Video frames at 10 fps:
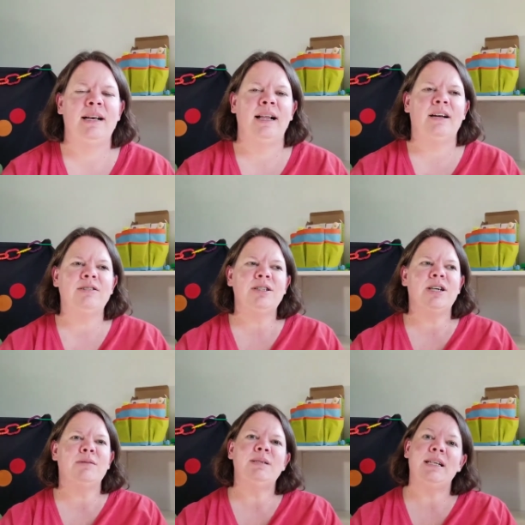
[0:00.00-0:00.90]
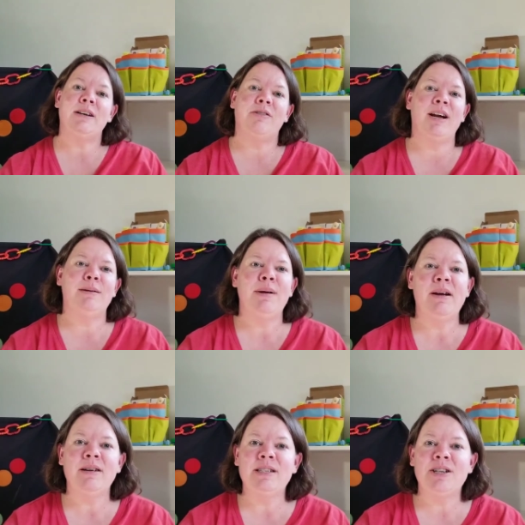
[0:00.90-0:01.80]
It also comes in a
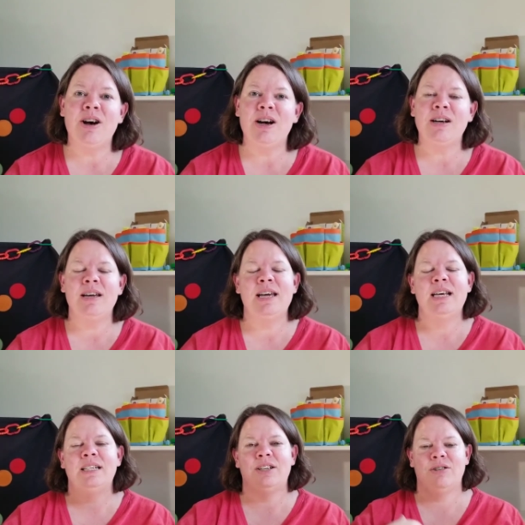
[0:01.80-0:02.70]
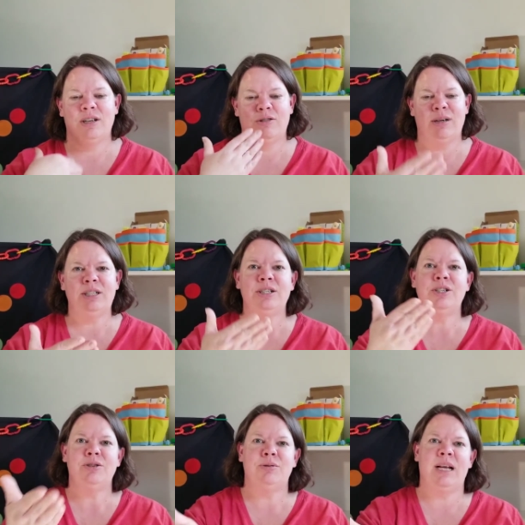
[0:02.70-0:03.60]
grandparent talk. So they're
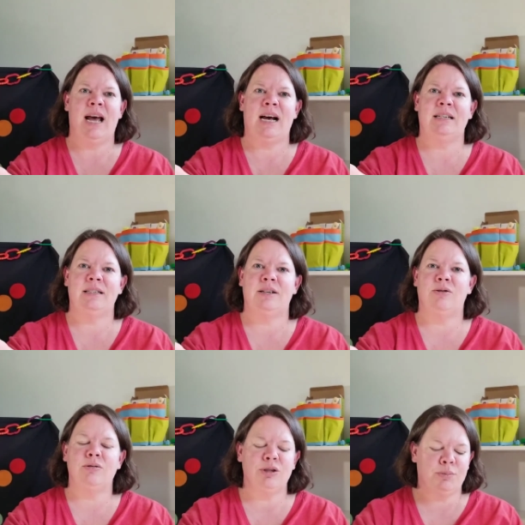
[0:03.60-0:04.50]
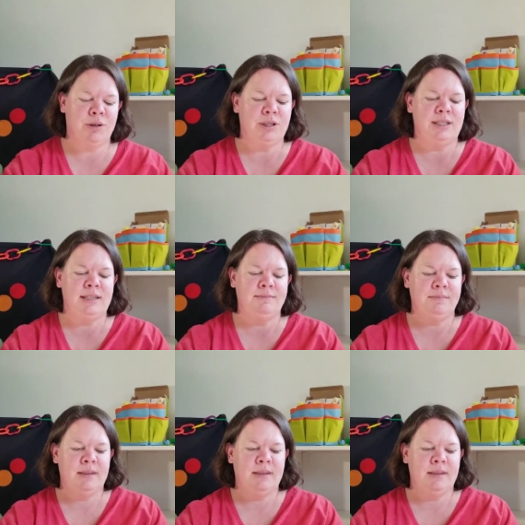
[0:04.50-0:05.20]
questions you would ask an older person